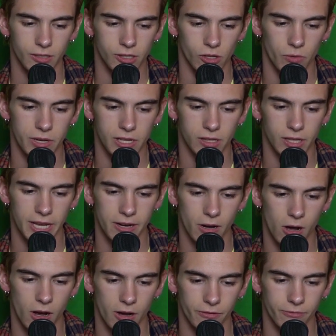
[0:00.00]
so he's laid
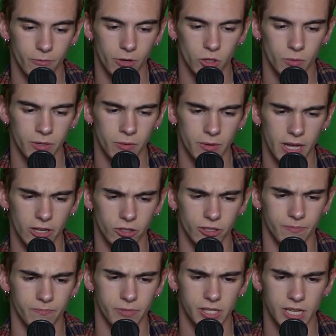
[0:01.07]
off, which we don't
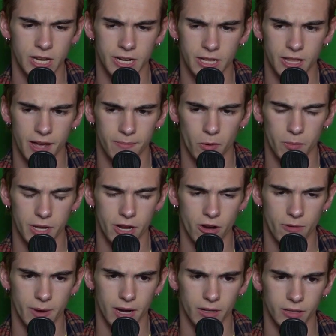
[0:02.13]
actually see any of that, but we hear
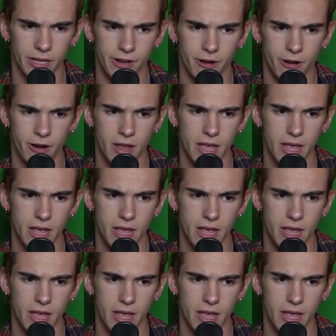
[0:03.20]
about it later.